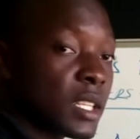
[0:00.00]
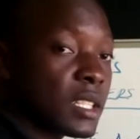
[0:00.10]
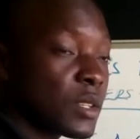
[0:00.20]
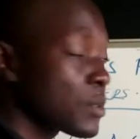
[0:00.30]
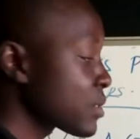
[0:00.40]

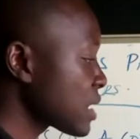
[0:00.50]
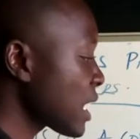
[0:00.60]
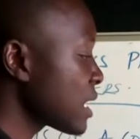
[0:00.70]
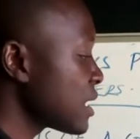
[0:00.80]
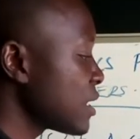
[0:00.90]
the root
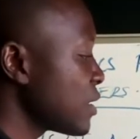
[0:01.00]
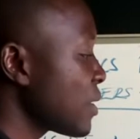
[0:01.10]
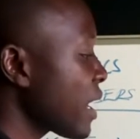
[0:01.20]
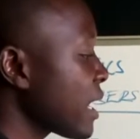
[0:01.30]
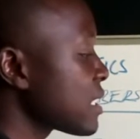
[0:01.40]
sign in
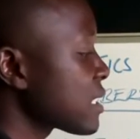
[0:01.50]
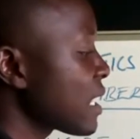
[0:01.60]
your answer.